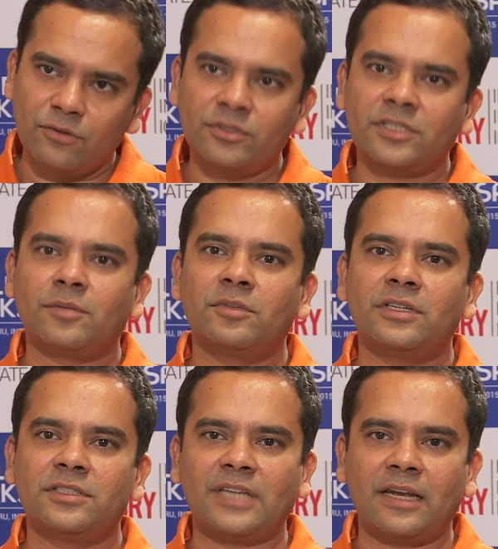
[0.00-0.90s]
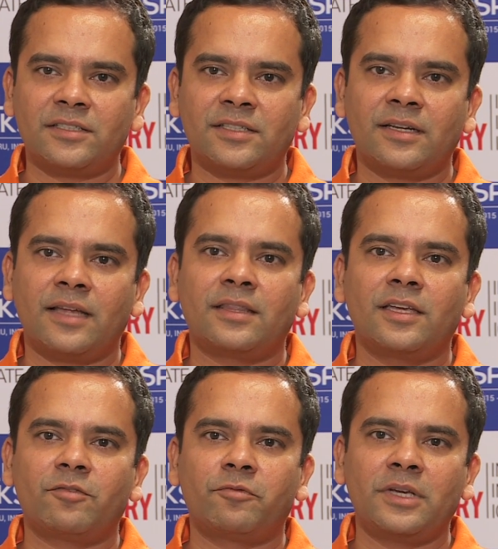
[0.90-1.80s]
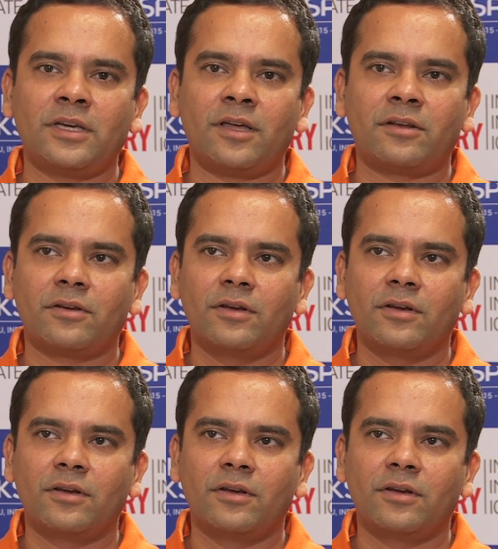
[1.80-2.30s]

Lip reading: those are some of the challenges that I think if we are,